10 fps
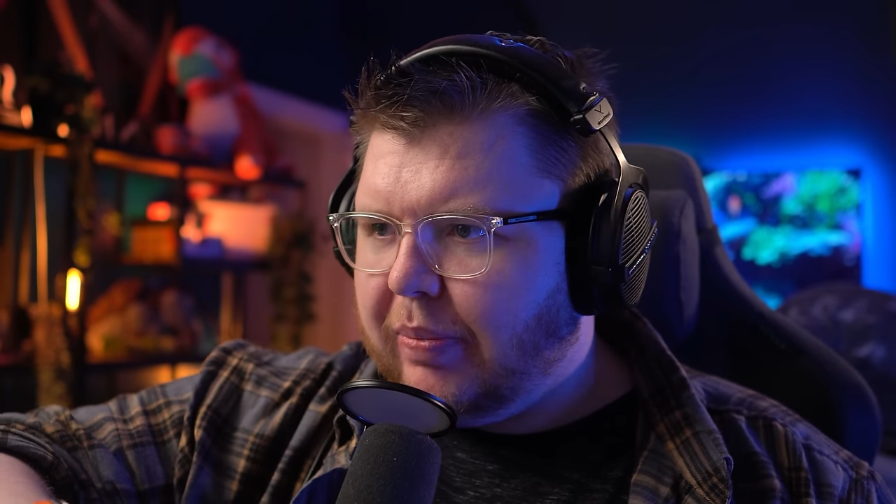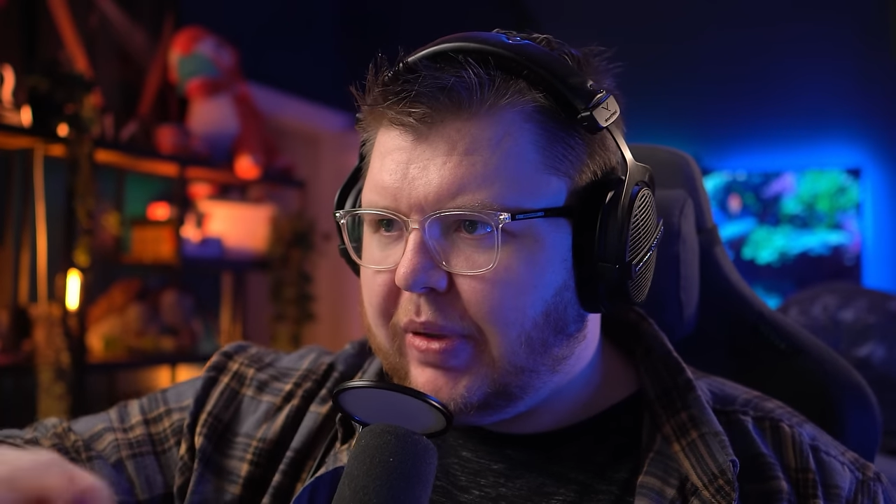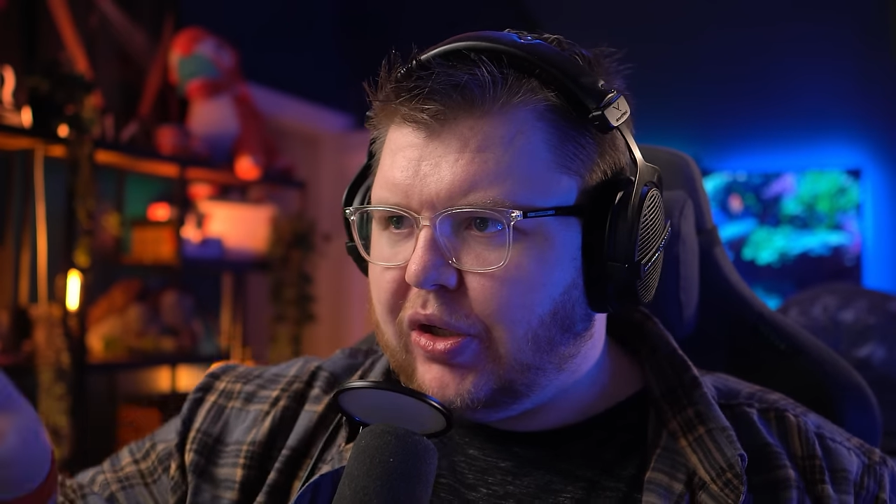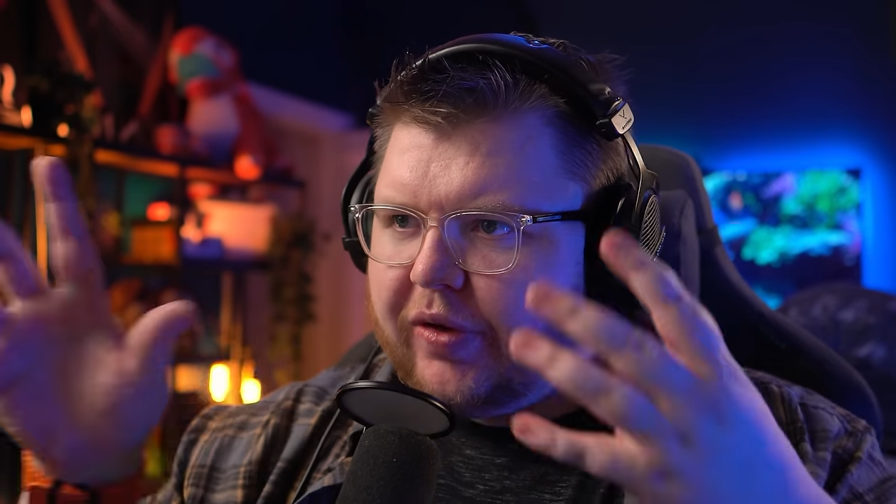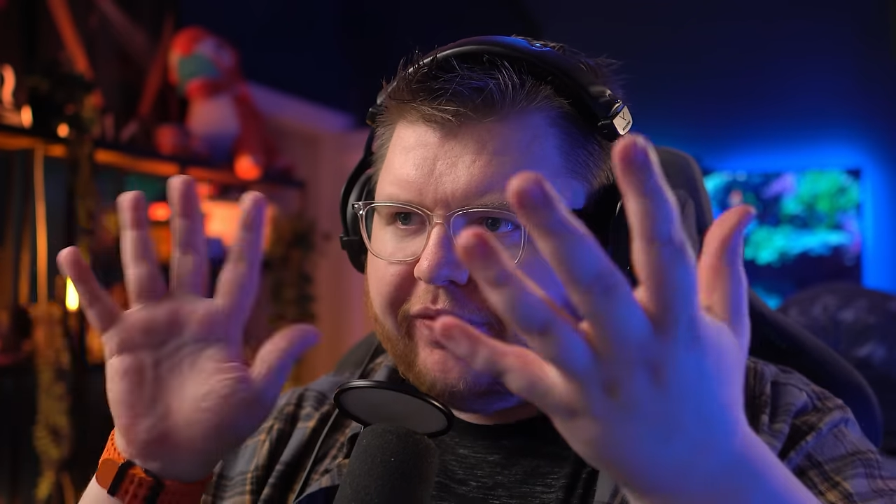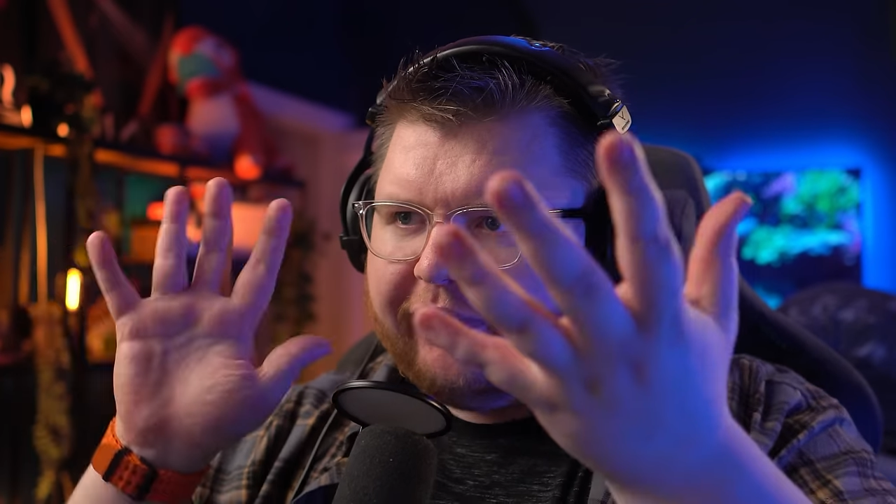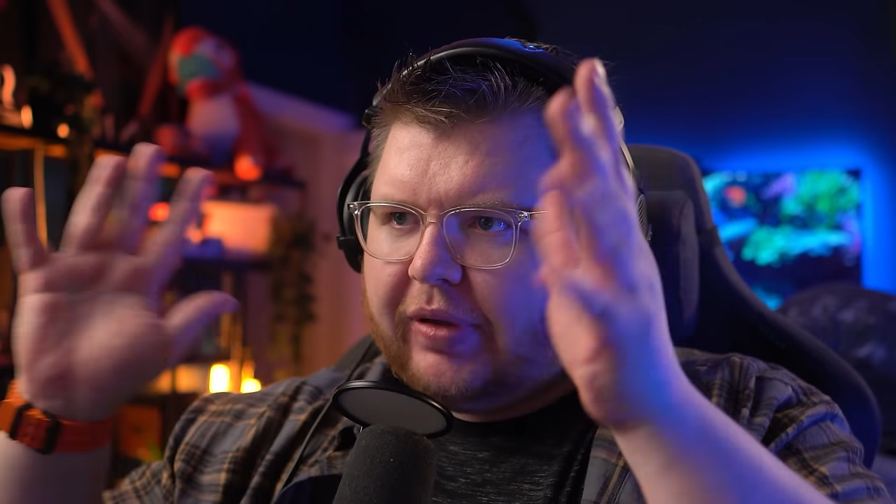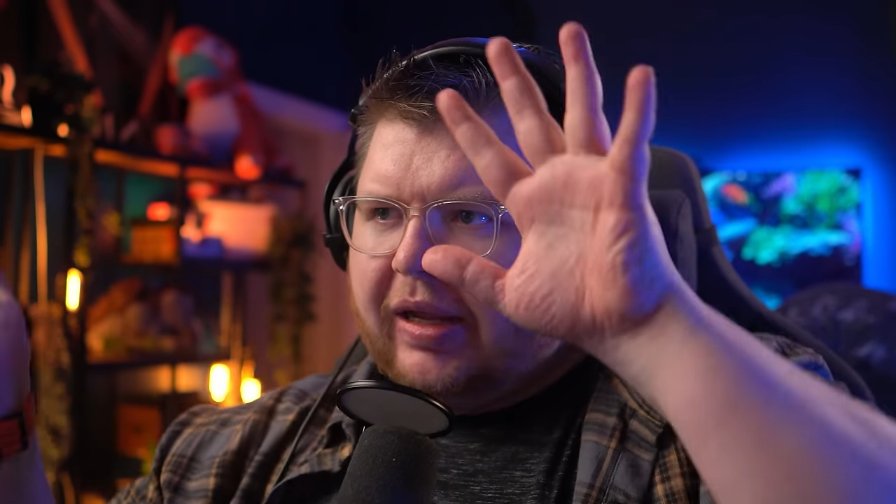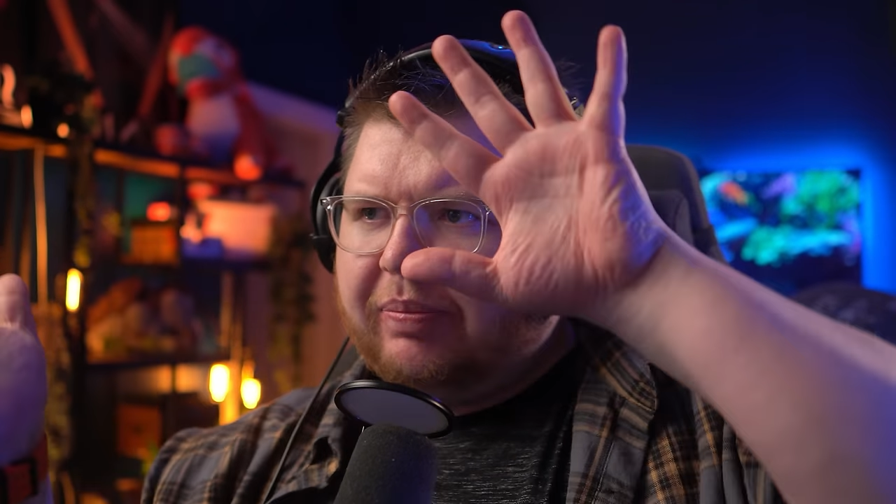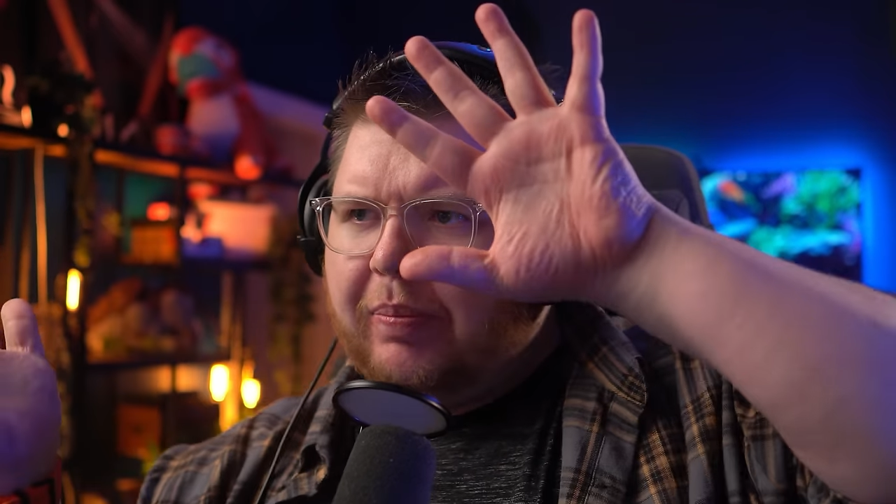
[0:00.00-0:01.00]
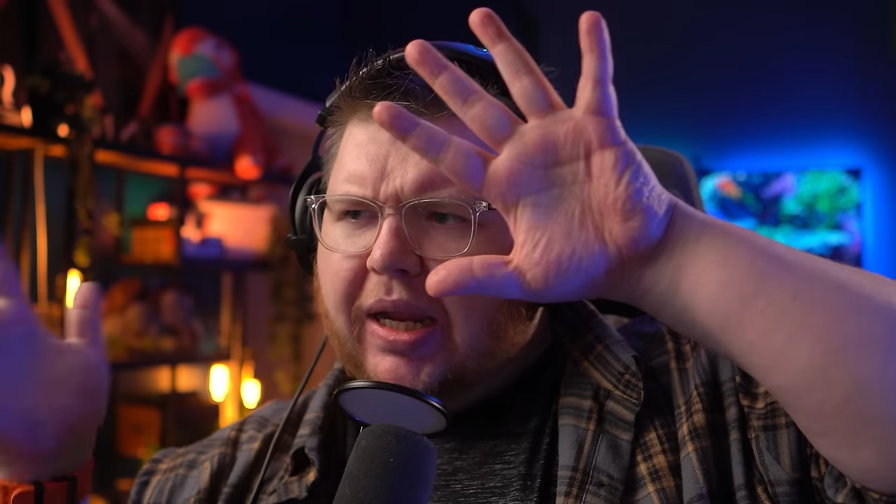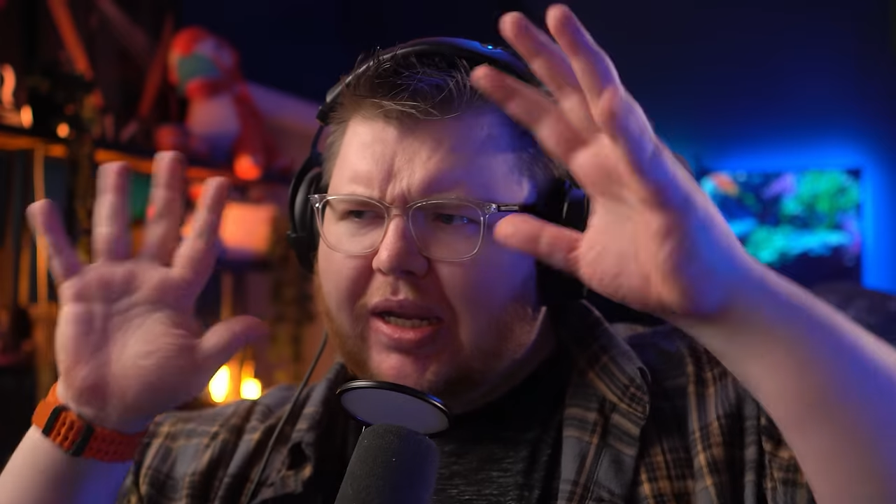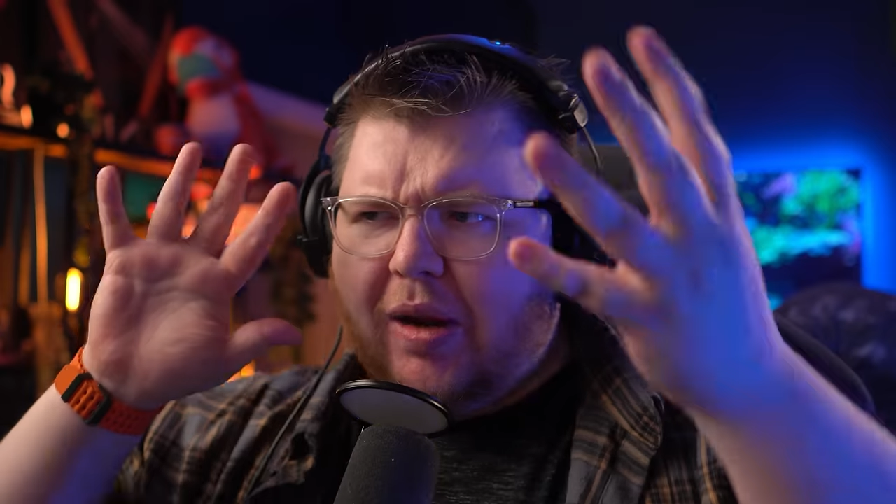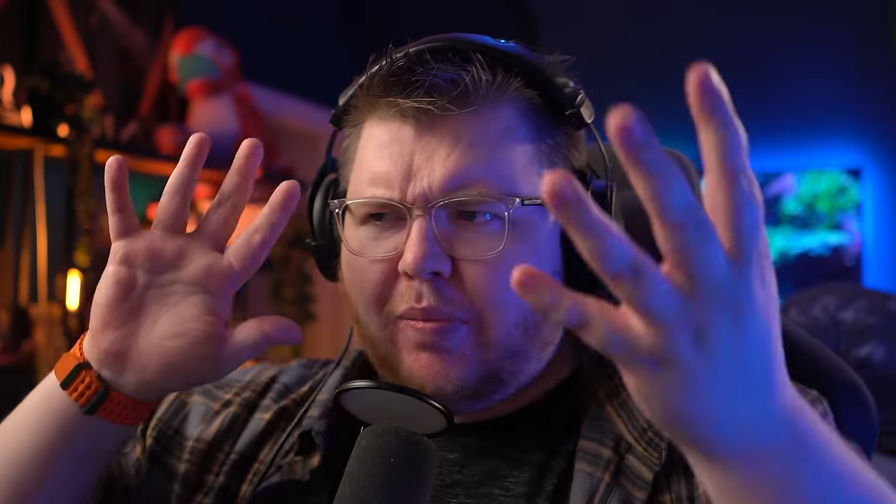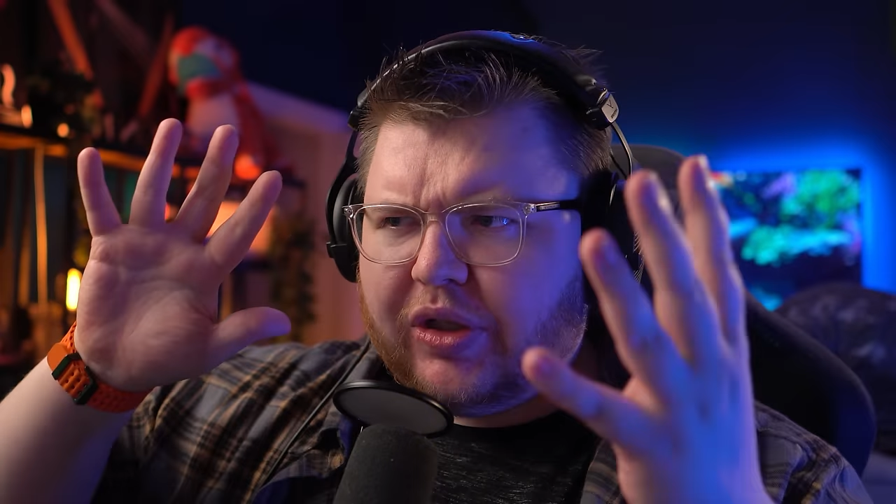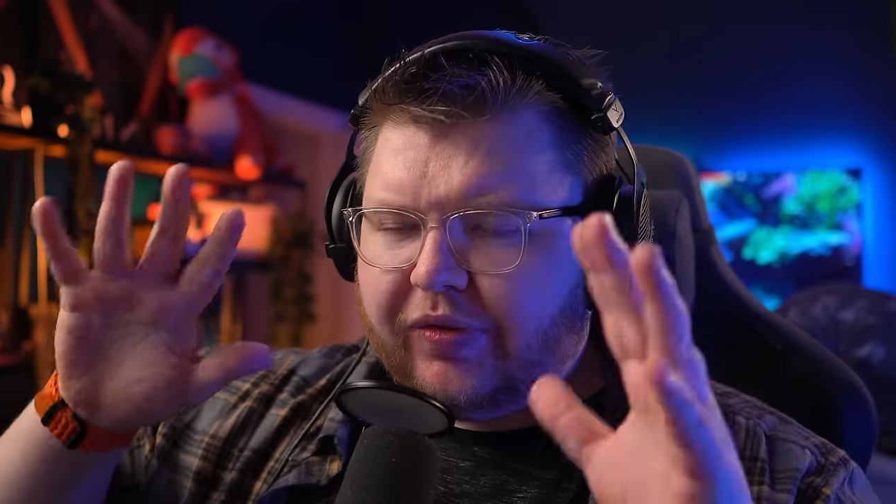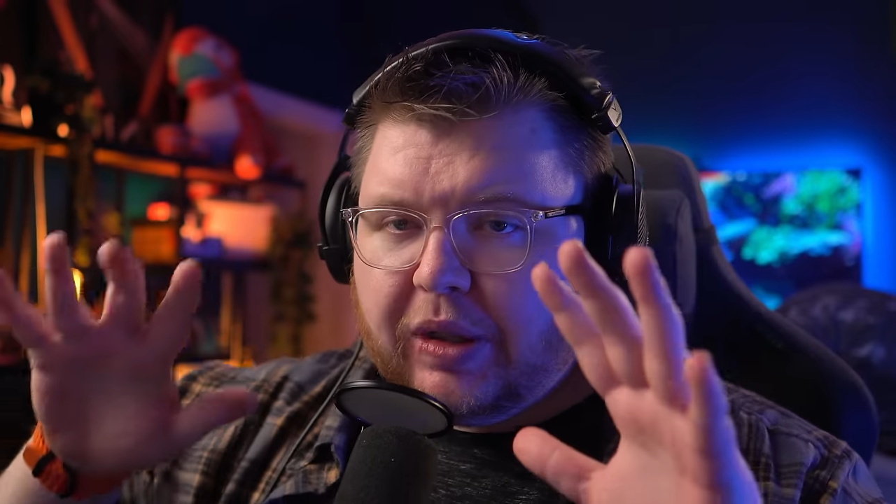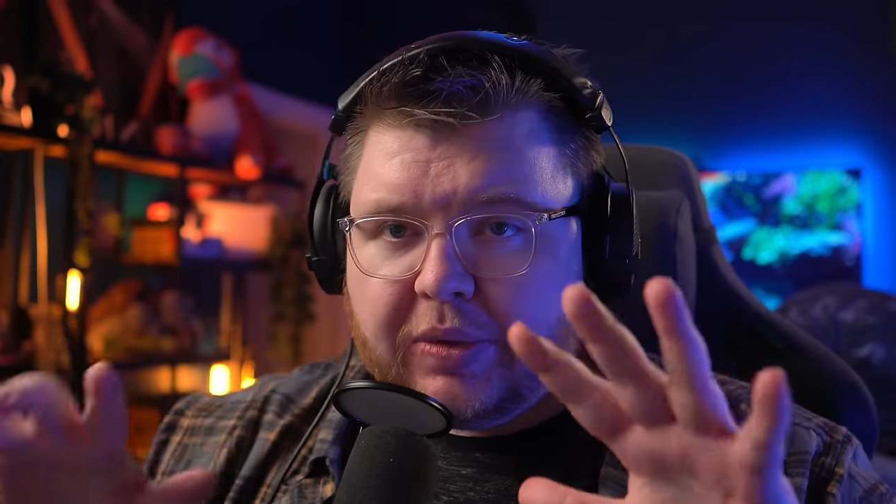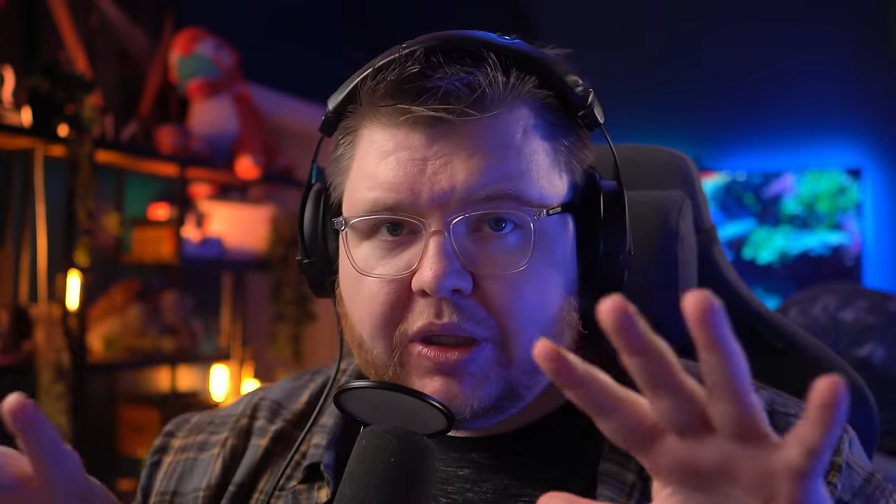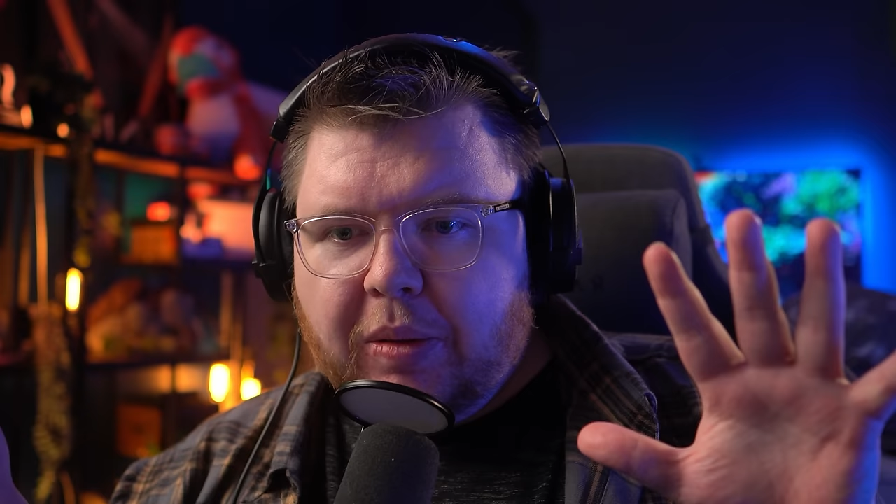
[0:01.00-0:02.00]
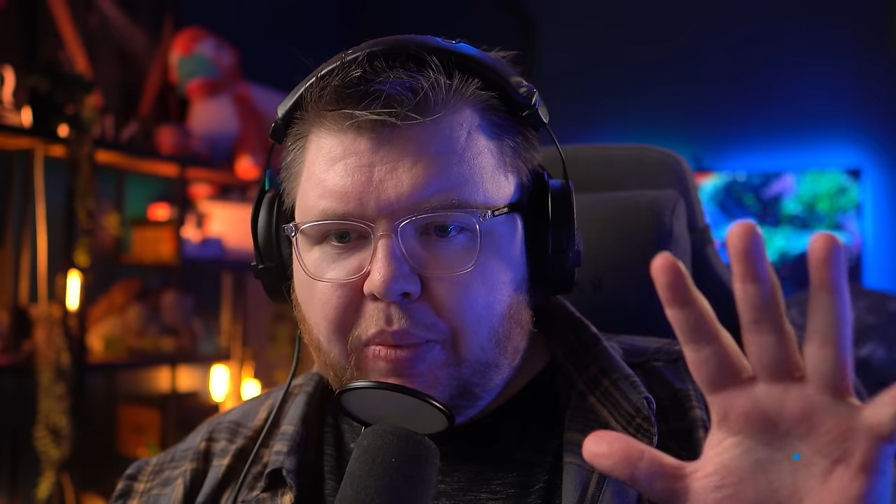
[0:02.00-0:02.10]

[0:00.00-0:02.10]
because of my camera's flipped.